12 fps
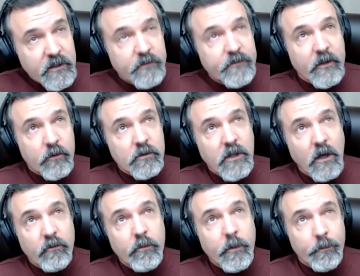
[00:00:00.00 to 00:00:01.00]
the federal
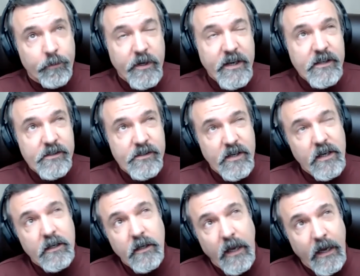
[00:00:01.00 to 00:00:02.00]
government brings
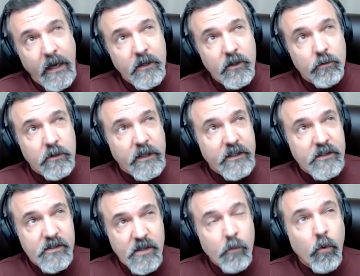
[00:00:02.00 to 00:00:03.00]
in annually
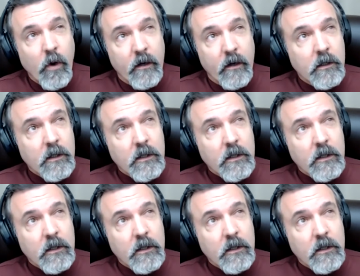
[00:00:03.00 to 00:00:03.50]
somewhere